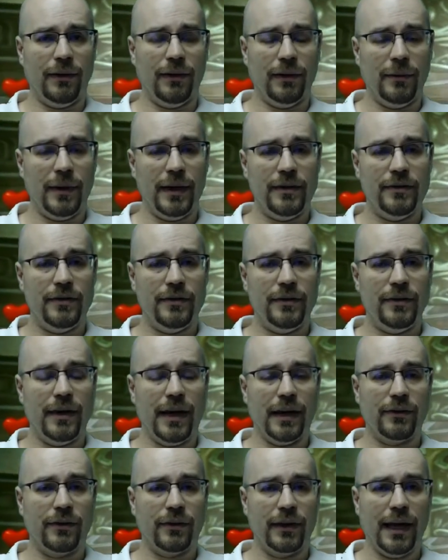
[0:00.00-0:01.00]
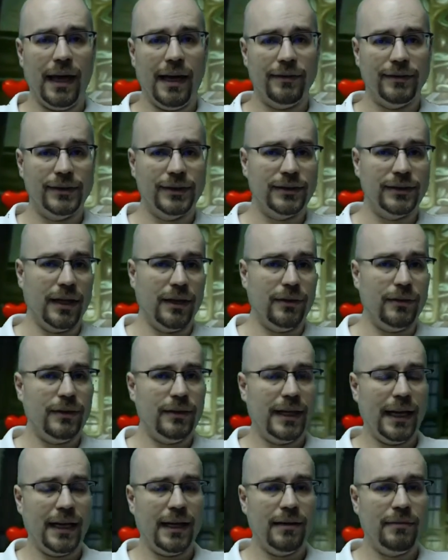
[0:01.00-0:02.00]
Luigi to actually have his own
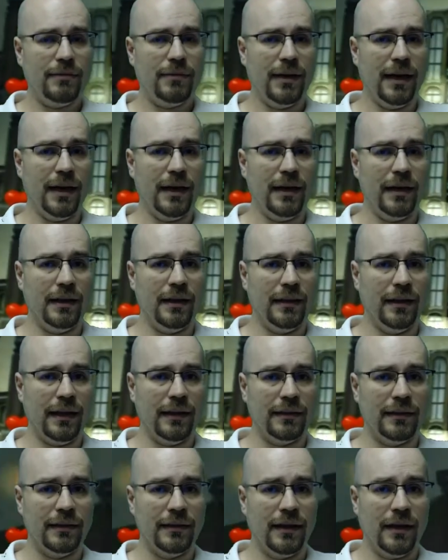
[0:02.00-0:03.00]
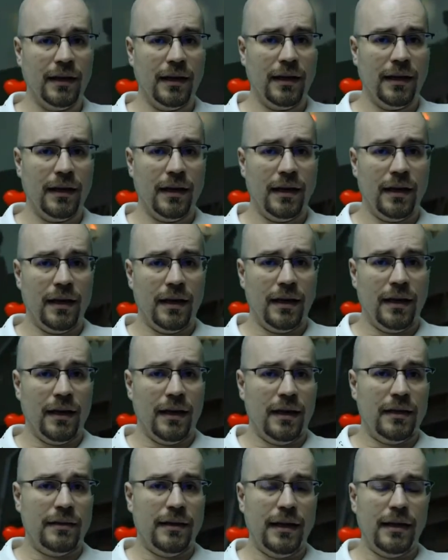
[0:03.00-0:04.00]
game, and they
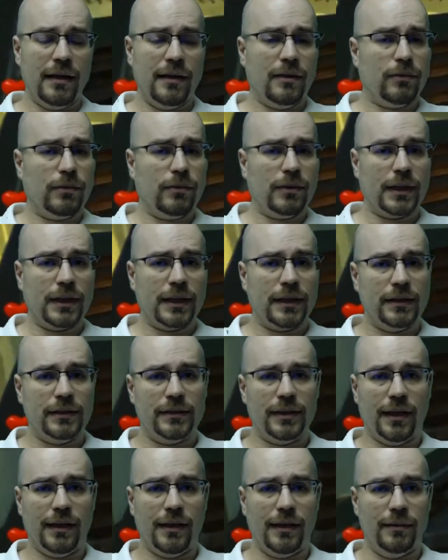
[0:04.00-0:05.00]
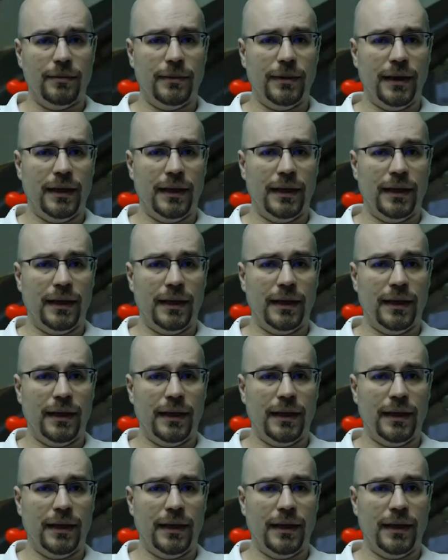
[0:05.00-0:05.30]
did a really good job.